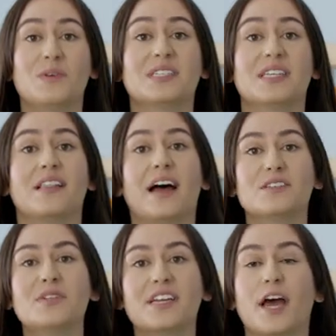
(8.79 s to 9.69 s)
because it
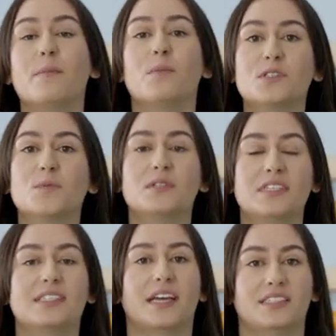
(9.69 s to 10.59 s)
allows me to cut multiple
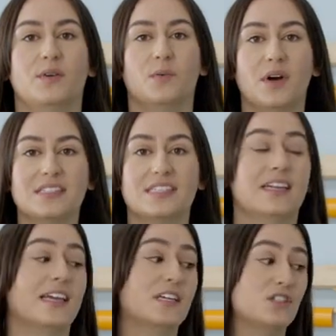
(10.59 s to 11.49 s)
designs at once
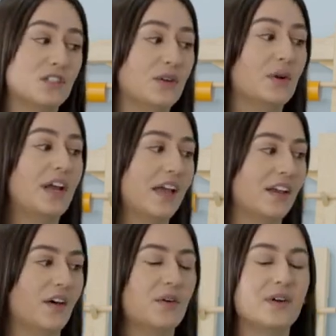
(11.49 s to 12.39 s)
and I can just load it and
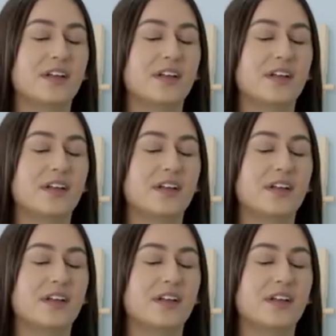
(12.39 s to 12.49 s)
go.